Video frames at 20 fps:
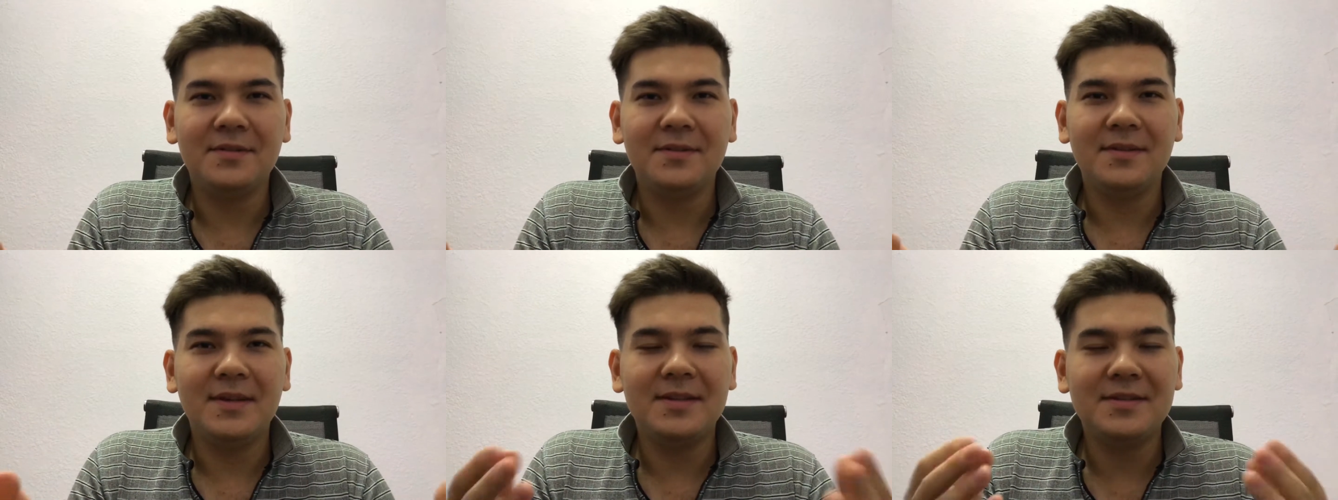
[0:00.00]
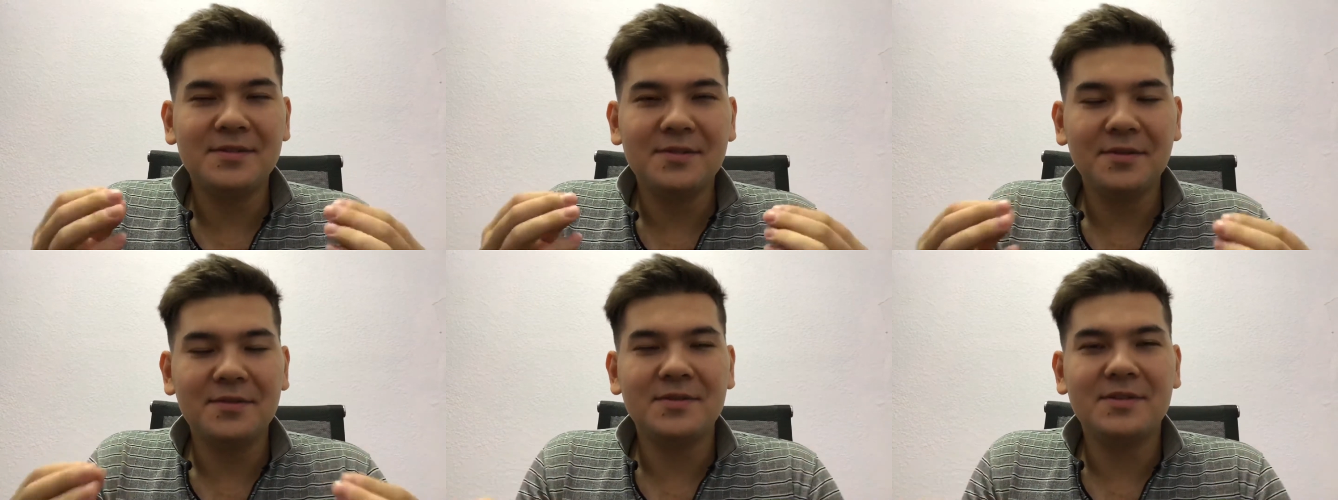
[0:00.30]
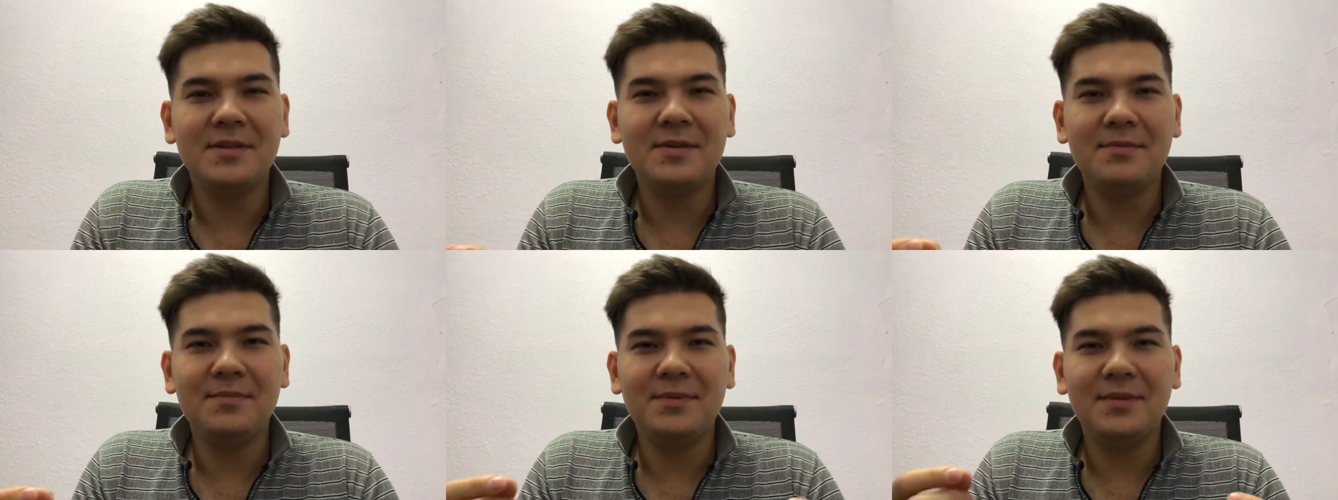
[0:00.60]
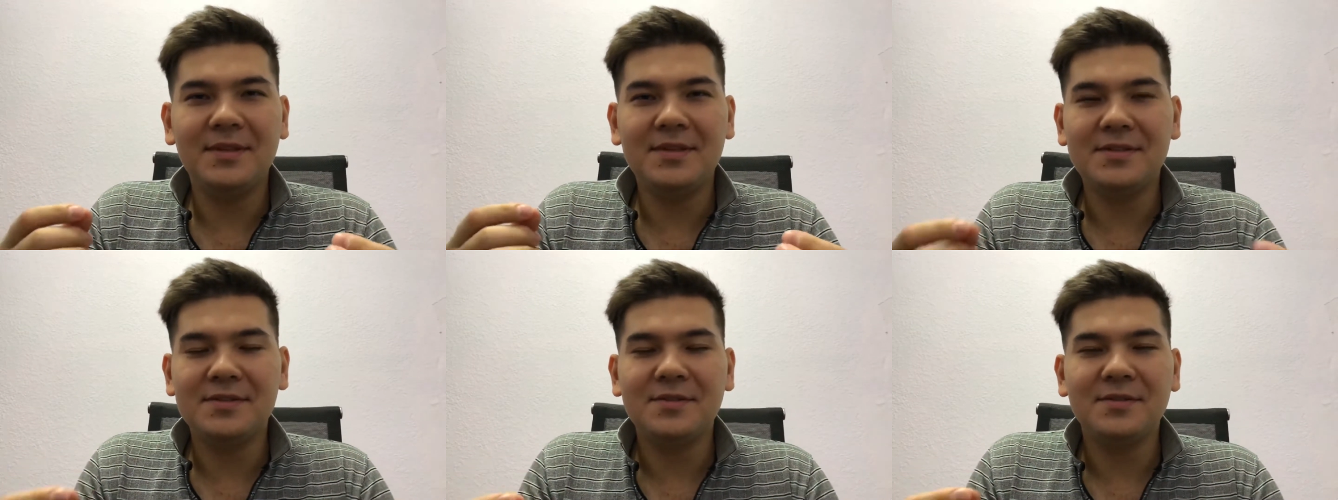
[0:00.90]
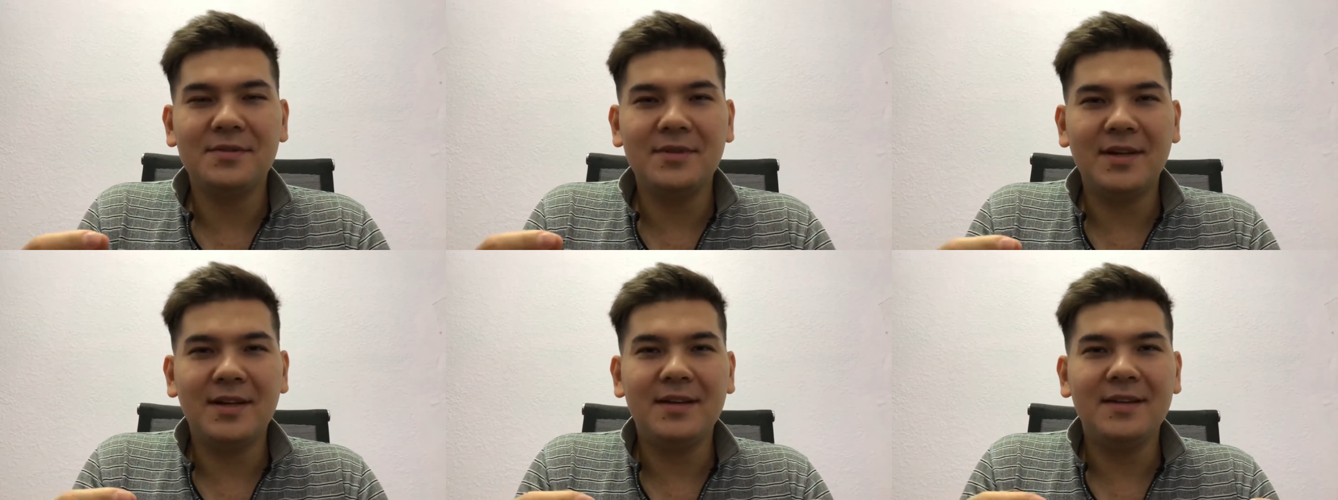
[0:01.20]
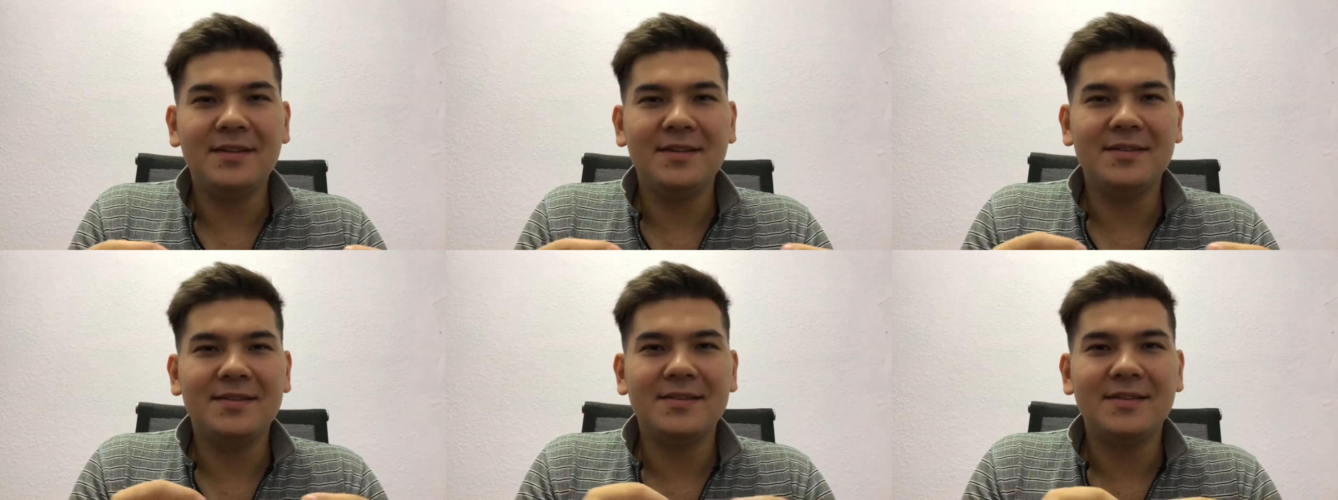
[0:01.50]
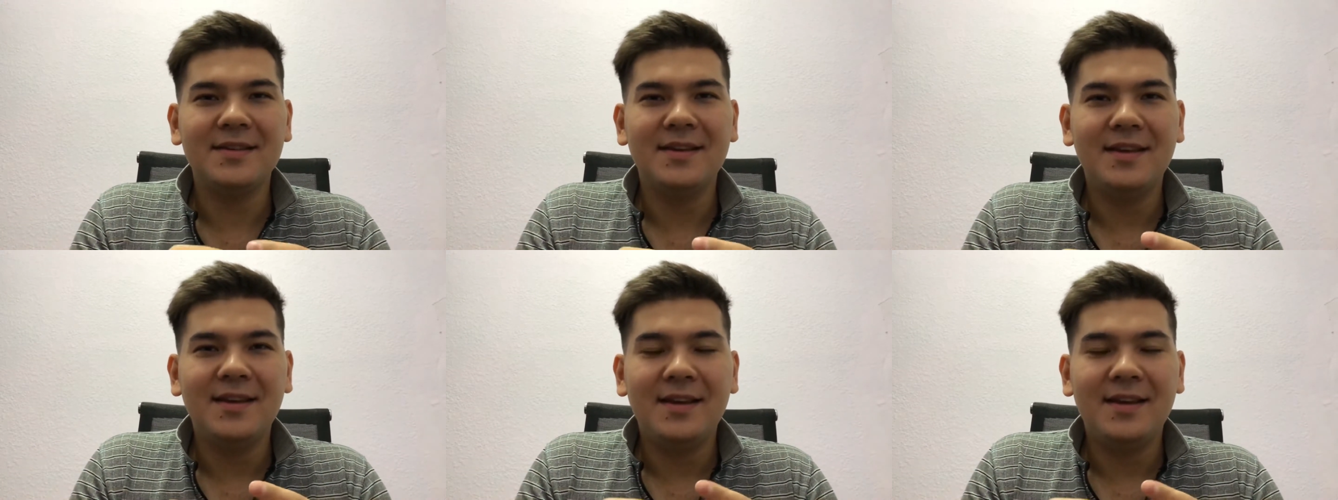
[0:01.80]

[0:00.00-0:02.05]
and so simple and so nice.